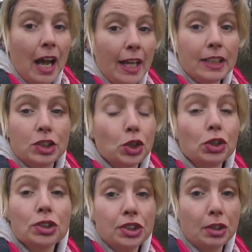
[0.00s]
It
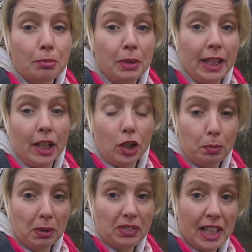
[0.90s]
dawned on me a
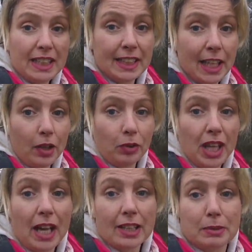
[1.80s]
couple of days ago
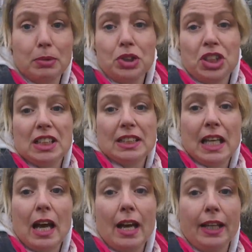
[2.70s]
that as much as
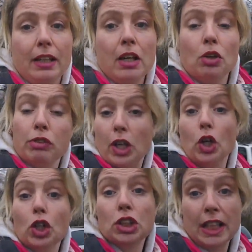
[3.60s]
I
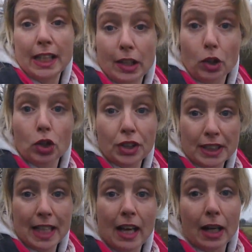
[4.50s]
record here all the
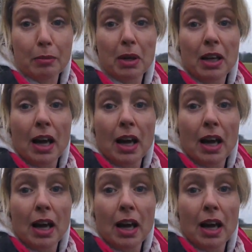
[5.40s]
time,